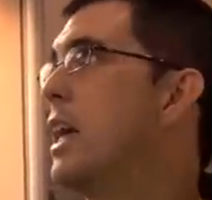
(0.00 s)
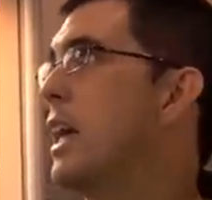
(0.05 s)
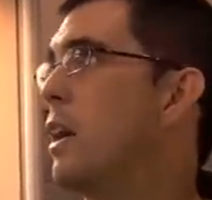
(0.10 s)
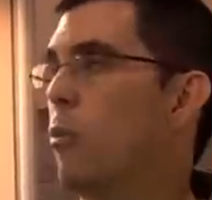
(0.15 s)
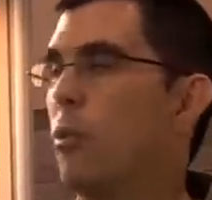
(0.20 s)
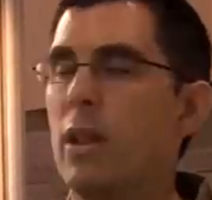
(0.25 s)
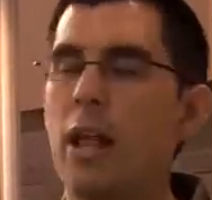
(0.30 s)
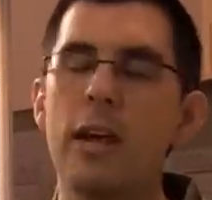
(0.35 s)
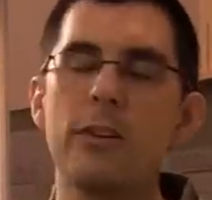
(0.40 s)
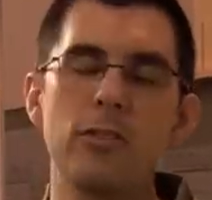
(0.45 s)
it
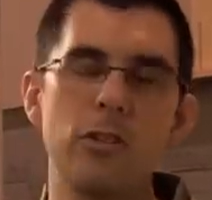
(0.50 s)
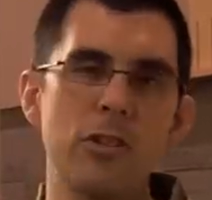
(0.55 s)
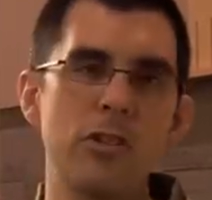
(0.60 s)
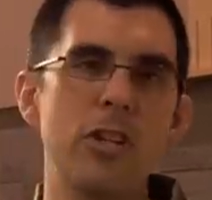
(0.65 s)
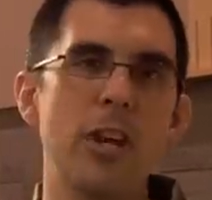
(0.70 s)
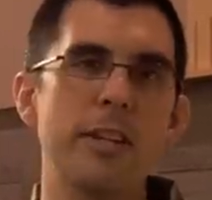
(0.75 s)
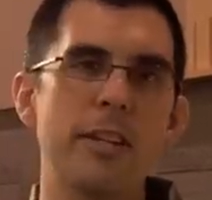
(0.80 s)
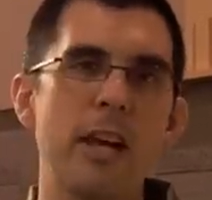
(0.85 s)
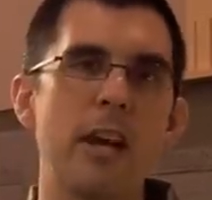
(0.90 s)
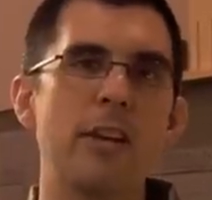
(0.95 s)
will actually
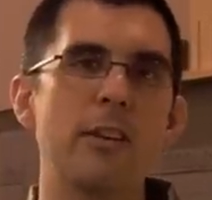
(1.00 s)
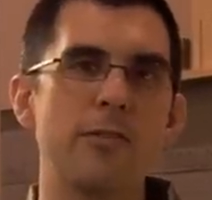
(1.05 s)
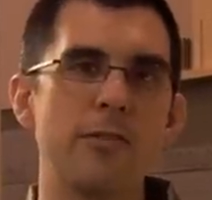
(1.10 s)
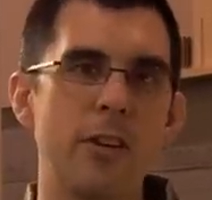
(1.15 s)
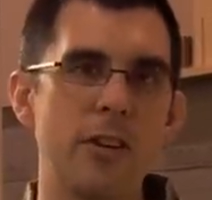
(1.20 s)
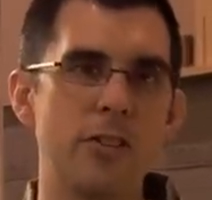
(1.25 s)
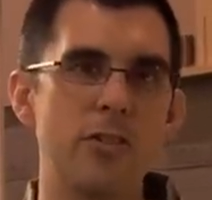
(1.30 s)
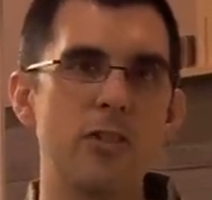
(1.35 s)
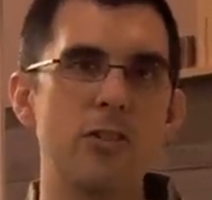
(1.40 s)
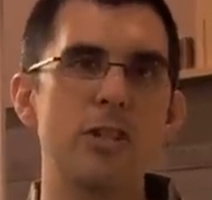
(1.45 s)
shut down the
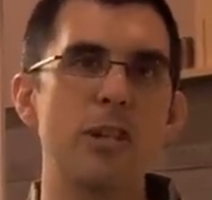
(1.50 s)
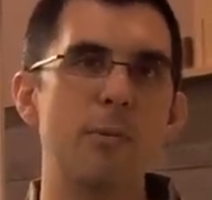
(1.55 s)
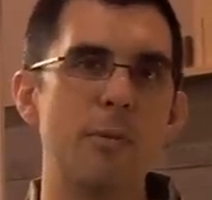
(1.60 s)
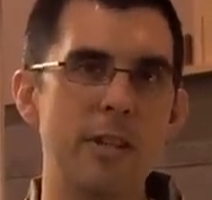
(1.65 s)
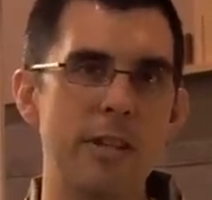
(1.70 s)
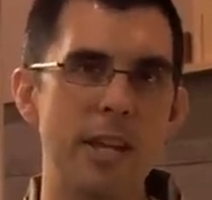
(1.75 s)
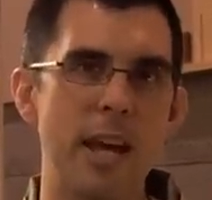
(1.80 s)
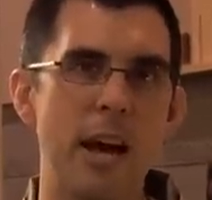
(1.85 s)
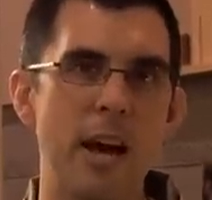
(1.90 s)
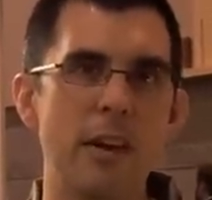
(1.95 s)
fixture, dim
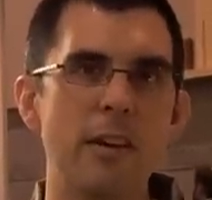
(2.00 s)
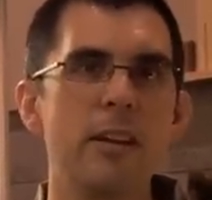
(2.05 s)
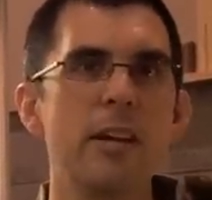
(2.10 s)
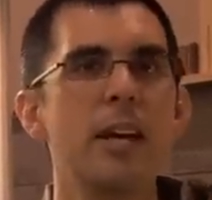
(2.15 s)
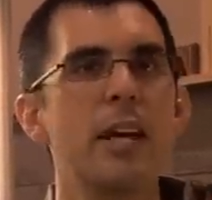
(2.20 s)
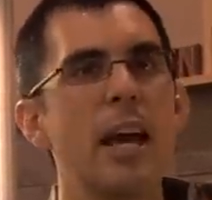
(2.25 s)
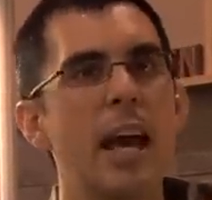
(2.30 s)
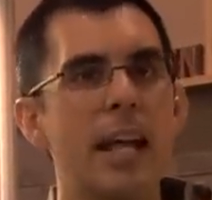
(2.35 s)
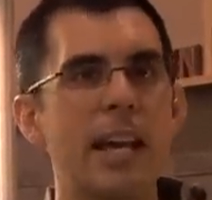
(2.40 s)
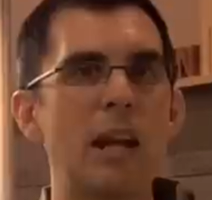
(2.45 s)
it down,
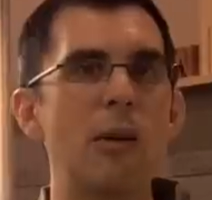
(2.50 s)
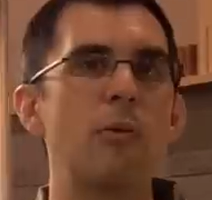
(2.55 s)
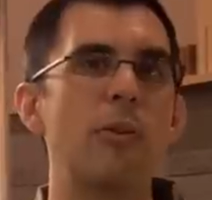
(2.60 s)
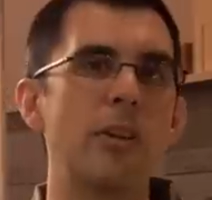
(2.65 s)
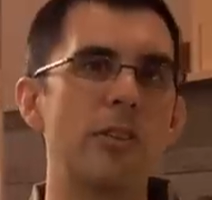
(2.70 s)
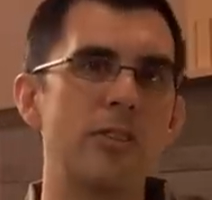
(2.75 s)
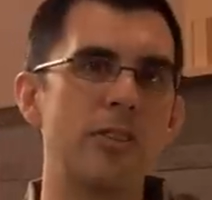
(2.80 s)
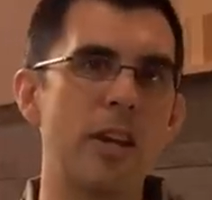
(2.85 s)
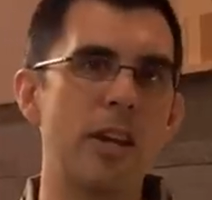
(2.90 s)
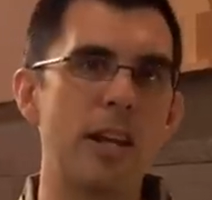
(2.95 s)
and then when
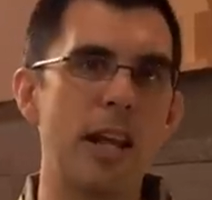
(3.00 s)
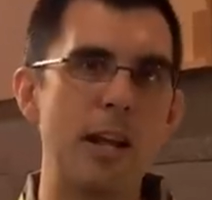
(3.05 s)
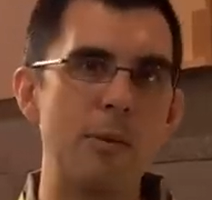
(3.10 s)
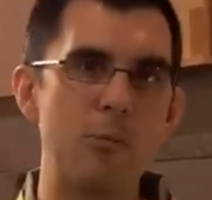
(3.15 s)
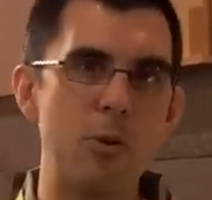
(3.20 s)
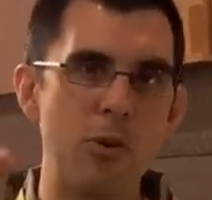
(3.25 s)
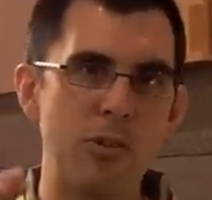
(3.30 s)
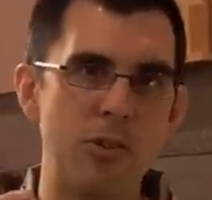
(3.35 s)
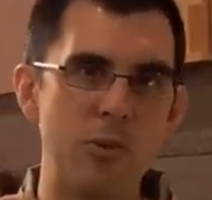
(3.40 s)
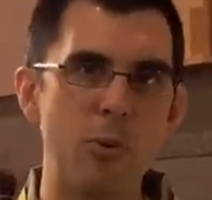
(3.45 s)
the sunlight
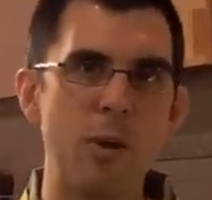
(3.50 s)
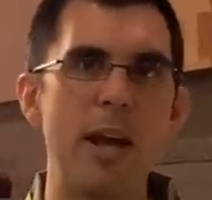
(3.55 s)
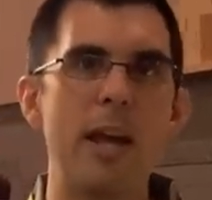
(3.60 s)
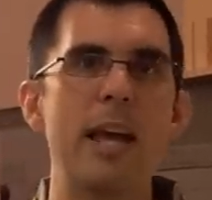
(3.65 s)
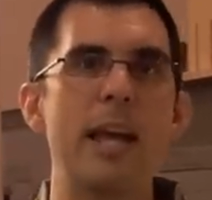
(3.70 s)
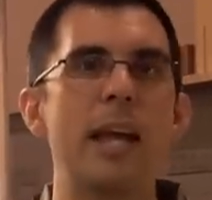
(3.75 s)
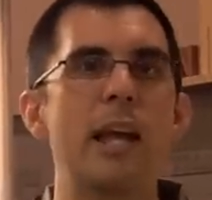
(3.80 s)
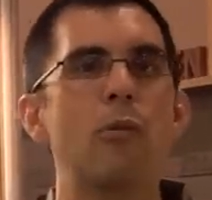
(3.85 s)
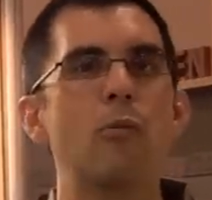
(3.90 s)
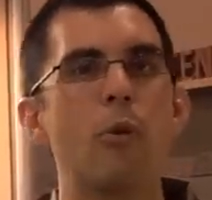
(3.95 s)
moves
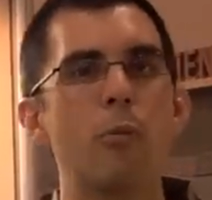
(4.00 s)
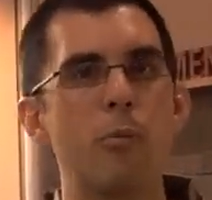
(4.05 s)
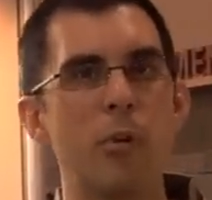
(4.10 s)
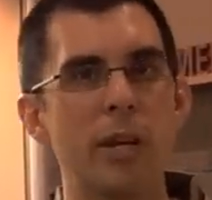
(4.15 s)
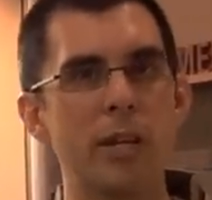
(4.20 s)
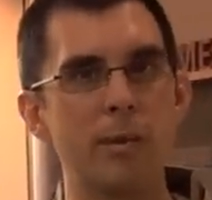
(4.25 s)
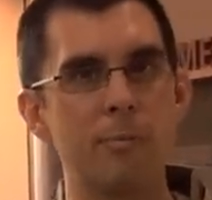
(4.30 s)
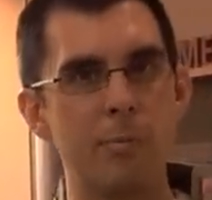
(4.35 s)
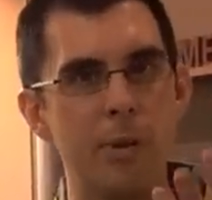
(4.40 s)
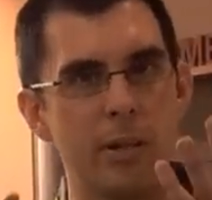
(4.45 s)
away, it will
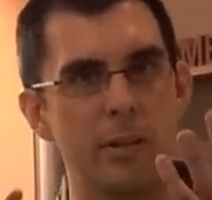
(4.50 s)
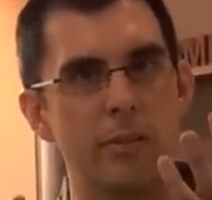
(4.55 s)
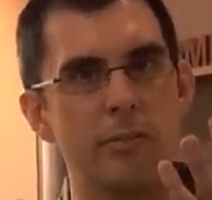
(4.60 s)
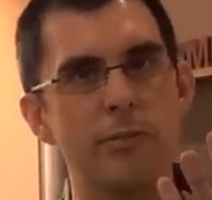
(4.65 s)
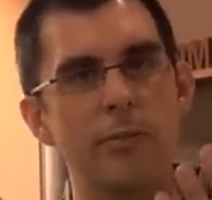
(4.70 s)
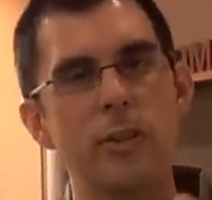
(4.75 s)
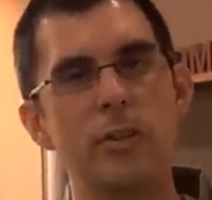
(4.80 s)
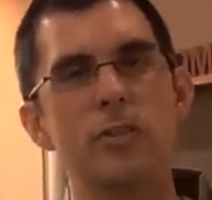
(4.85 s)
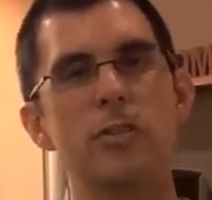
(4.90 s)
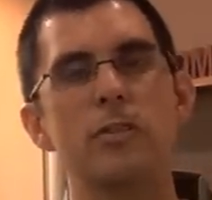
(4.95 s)
bring pick the
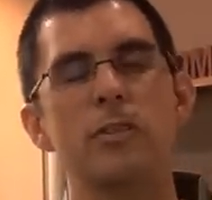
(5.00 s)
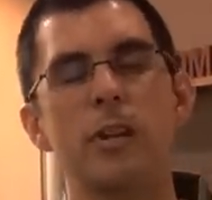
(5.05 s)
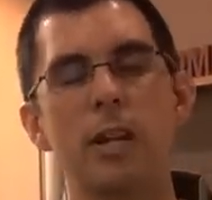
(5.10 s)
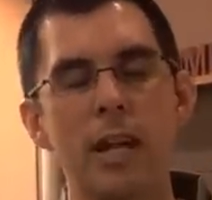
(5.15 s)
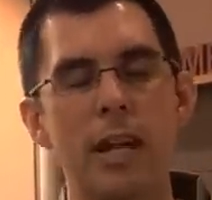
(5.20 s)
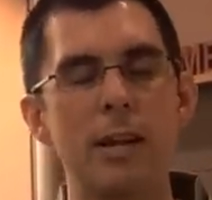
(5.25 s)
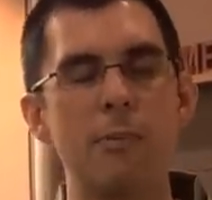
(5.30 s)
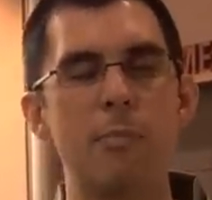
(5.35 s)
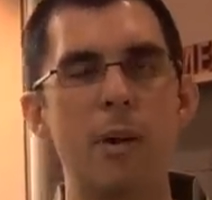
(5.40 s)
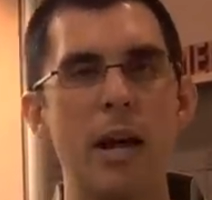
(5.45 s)
fixture
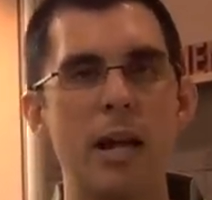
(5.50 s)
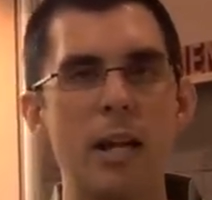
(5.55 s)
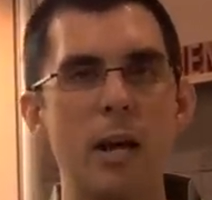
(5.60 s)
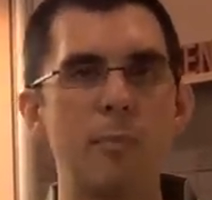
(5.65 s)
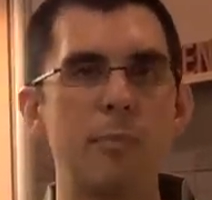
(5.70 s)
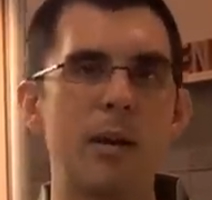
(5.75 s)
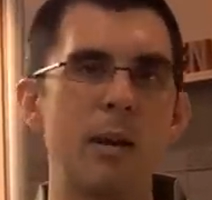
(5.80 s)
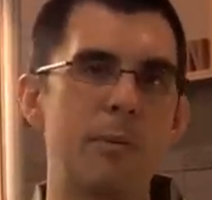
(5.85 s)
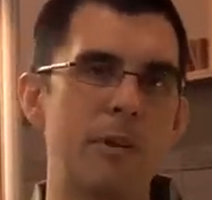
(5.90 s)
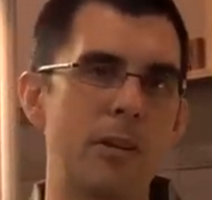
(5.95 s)
light back
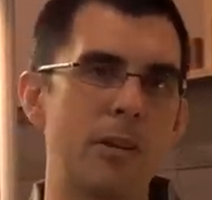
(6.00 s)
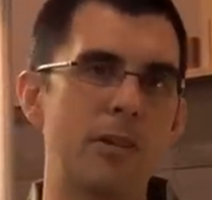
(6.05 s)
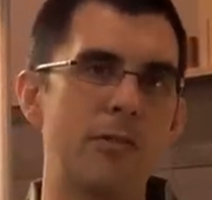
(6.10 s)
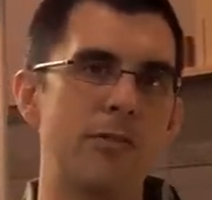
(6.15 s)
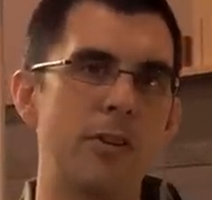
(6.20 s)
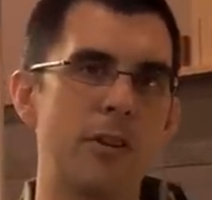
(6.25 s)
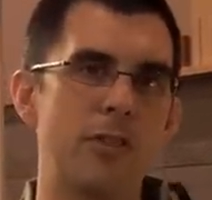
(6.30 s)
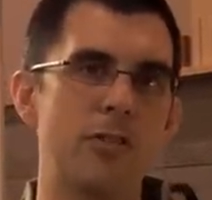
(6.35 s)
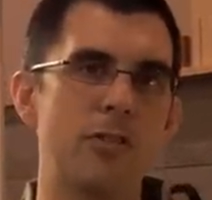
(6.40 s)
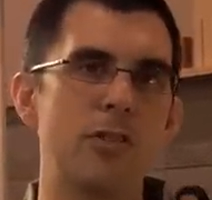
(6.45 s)
up coming out of the
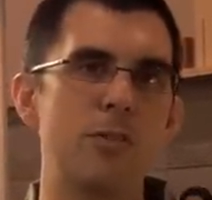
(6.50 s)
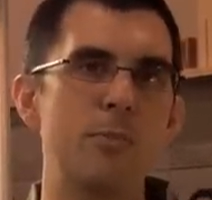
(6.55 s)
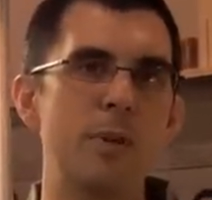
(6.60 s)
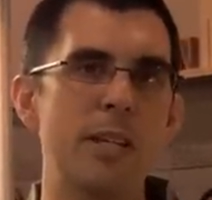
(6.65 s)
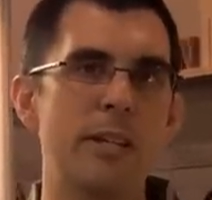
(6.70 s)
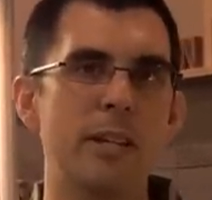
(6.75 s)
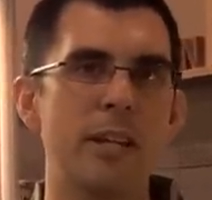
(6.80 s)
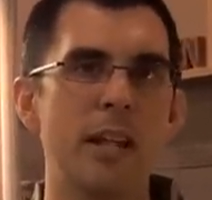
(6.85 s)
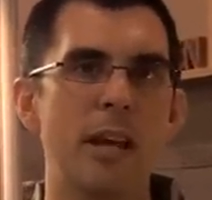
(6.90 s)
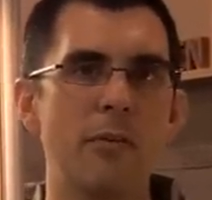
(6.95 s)
fixture to
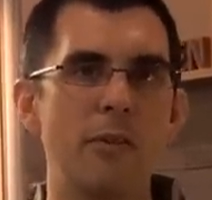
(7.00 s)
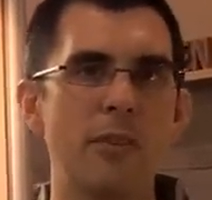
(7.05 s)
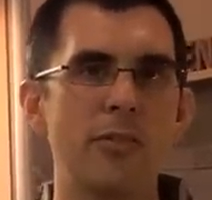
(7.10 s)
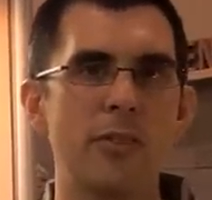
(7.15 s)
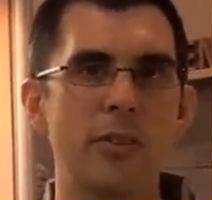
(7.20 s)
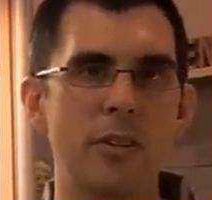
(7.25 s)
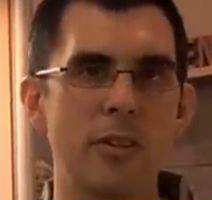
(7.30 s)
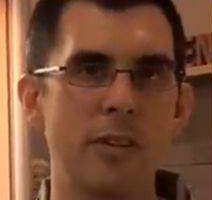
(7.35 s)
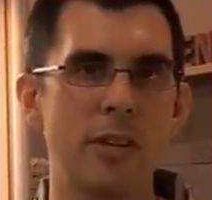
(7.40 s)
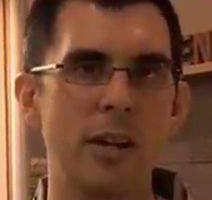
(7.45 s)
keep the levels
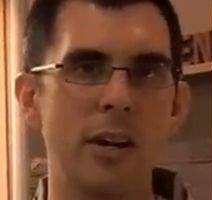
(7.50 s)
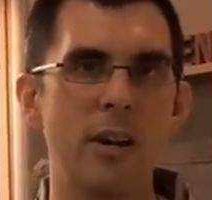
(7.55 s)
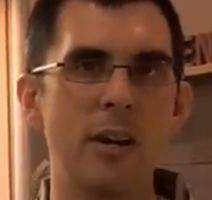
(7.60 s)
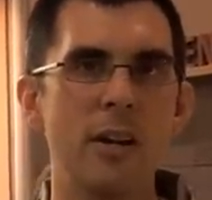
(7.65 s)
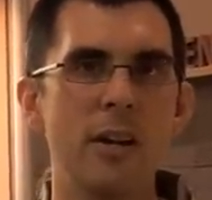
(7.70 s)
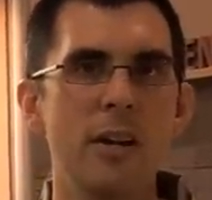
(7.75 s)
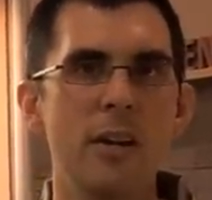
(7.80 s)
in there.